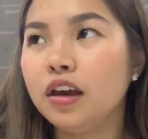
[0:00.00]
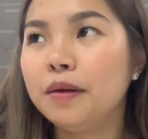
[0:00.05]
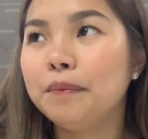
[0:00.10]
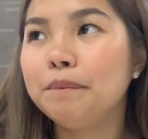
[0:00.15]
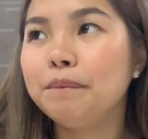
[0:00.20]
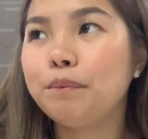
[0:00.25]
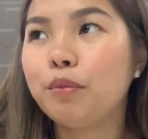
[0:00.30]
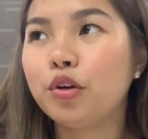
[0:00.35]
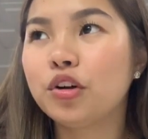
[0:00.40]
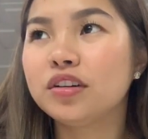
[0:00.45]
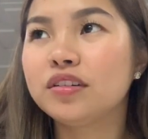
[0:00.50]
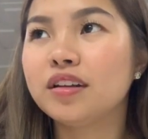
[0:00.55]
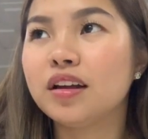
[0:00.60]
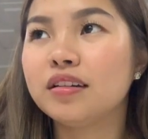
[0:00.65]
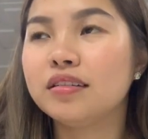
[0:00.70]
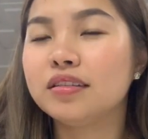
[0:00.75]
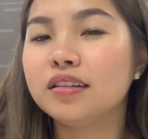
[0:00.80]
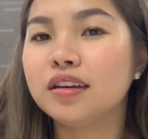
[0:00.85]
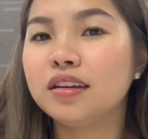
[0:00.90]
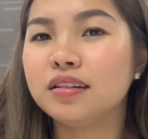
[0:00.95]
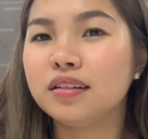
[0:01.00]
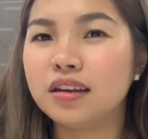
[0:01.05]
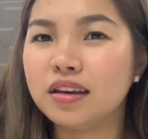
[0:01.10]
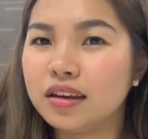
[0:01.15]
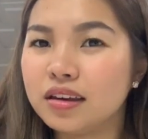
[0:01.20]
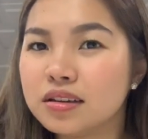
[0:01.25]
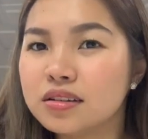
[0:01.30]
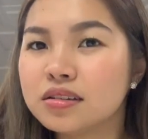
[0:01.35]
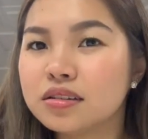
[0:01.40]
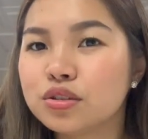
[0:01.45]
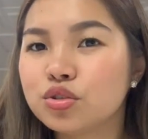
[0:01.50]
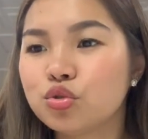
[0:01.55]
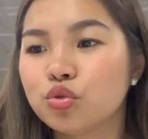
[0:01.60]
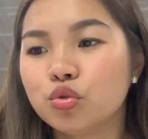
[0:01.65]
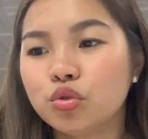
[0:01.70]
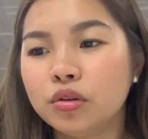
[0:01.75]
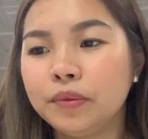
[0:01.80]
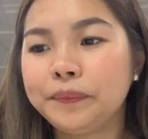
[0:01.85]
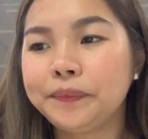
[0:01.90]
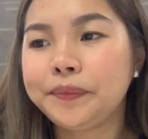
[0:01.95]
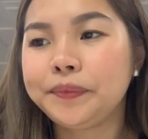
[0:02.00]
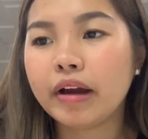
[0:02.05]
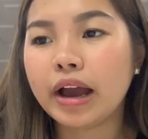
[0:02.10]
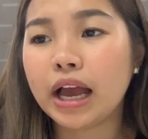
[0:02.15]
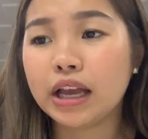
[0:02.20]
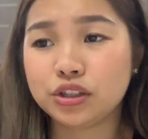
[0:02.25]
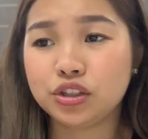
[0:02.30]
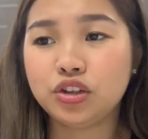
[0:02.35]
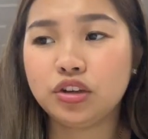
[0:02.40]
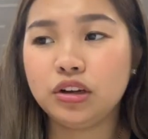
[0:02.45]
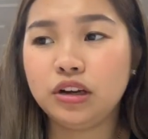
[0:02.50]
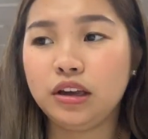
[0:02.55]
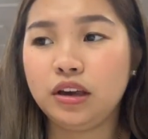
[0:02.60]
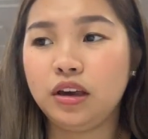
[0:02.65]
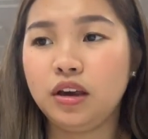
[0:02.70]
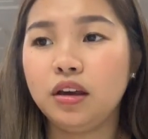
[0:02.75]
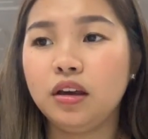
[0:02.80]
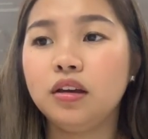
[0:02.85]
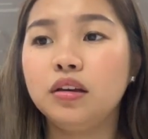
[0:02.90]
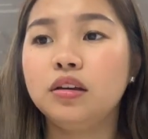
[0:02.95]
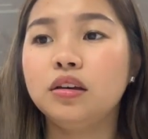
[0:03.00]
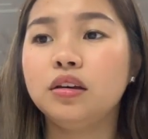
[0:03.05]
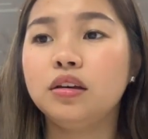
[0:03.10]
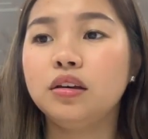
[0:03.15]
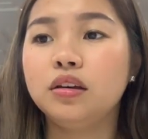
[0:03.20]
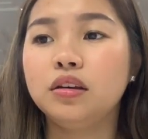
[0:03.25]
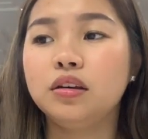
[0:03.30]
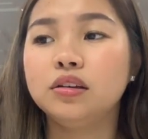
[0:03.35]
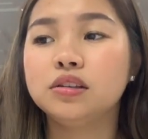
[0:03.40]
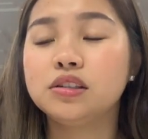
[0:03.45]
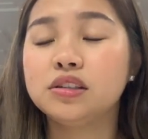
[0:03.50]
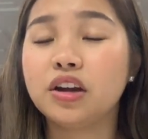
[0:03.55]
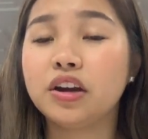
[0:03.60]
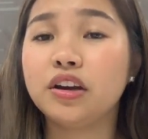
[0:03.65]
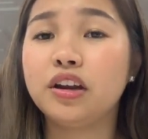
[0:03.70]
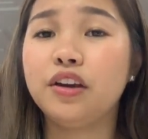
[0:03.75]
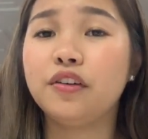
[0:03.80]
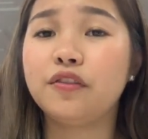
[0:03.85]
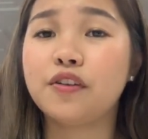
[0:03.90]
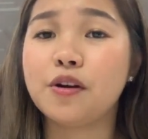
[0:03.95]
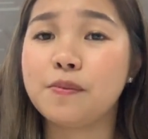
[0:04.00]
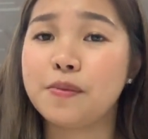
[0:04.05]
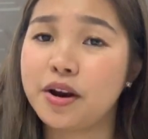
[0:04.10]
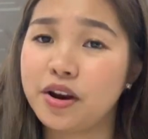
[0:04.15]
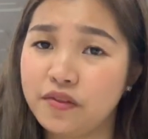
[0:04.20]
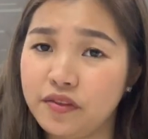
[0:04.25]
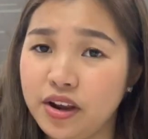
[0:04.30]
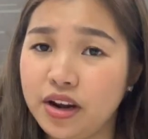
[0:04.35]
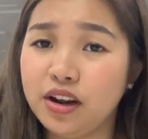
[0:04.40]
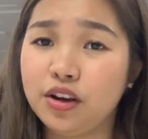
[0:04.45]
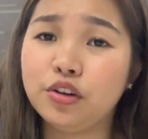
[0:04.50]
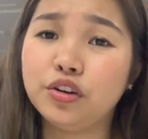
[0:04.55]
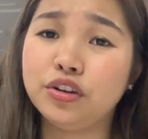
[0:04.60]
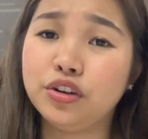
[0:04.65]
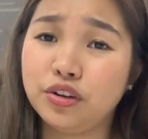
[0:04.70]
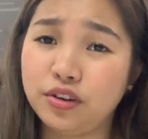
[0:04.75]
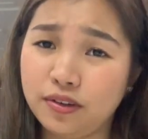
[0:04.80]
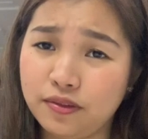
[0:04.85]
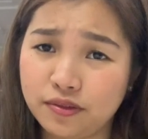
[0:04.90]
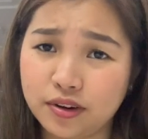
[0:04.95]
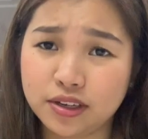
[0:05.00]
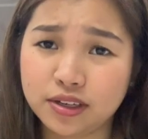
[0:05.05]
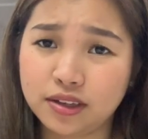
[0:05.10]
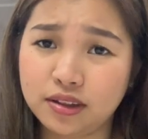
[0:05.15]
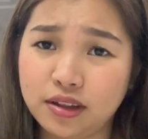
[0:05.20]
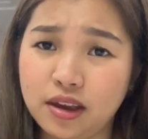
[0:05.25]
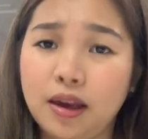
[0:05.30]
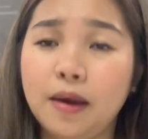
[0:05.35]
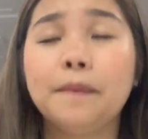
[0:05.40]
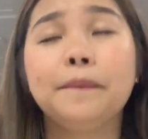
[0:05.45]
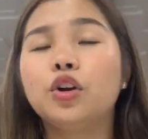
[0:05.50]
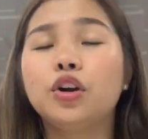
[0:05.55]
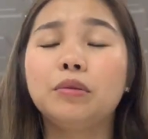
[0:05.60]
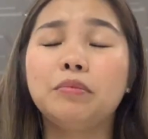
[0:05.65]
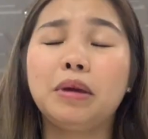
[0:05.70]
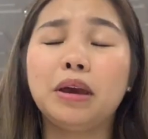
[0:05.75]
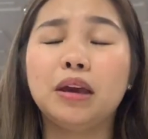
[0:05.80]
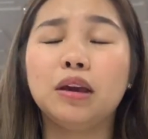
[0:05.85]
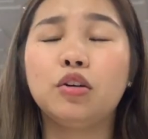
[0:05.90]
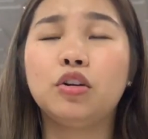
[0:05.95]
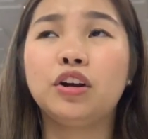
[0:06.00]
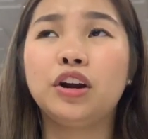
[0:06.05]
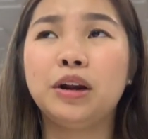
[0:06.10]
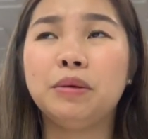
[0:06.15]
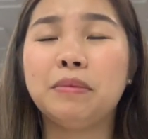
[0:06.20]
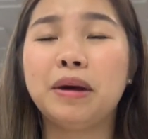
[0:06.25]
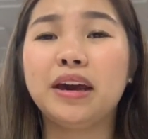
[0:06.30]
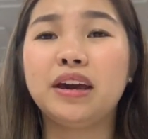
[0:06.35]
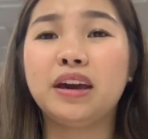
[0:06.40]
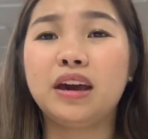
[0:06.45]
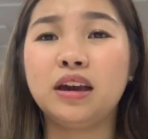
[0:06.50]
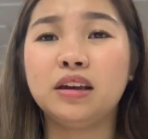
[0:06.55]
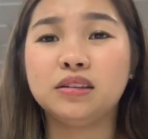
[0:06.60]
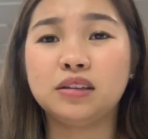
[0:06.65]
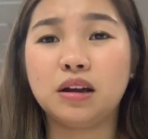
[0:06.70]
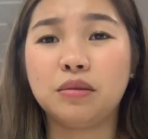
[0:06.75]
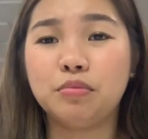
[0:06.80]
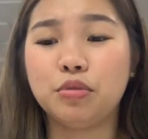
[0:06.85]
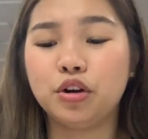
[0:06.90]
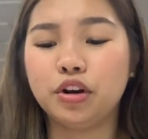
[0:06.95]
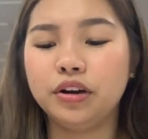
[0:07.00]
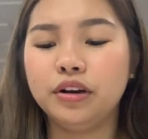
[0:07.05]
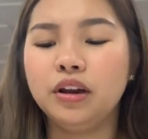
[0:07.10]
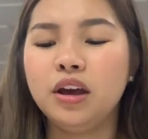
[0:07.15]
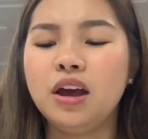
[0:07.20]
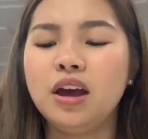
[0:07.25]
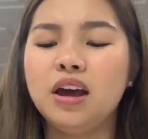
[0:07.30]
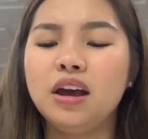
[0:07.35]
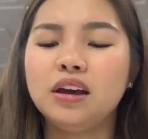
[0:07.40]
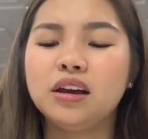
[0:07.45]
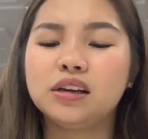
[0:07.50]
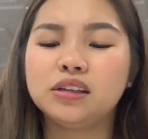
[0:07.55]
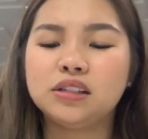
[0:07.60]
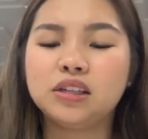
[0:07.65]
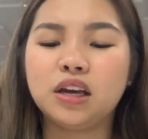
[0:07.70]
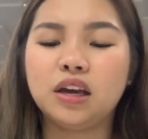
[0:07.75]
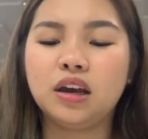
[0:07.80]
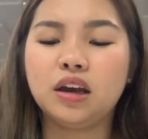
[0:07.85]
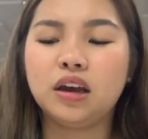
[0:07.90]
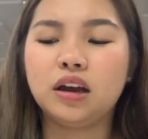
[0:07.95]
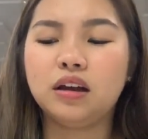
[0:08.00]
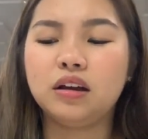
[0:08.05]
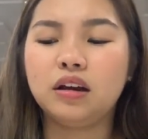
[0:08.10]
important it is to actually study from a really good university. Or me, or in my case, abroad. Kasi